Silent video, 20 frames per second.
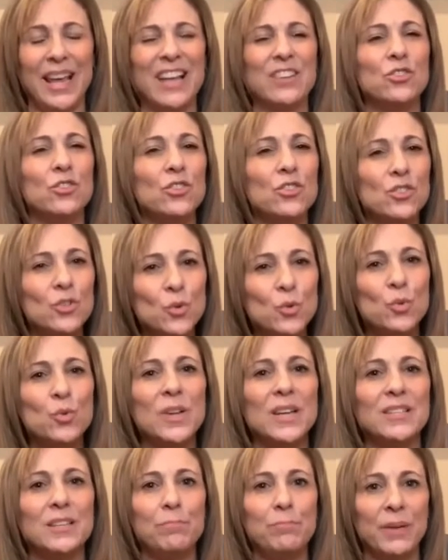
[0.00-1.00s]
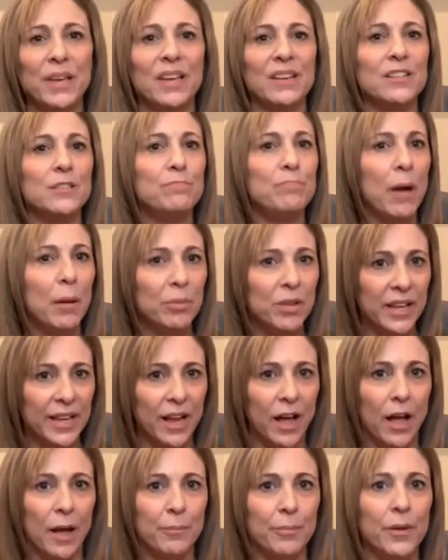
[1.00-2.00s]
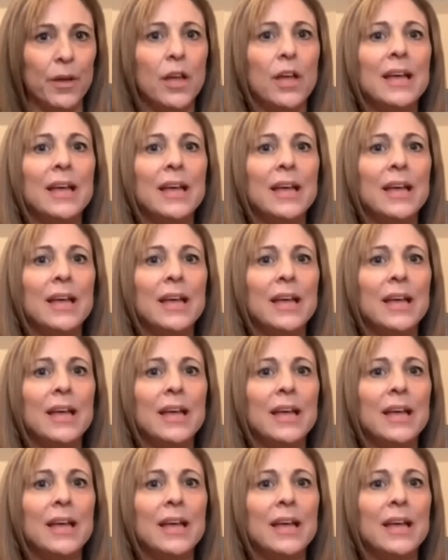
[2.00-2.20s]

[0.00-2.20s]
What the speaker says: as soon as it begins bubbling up.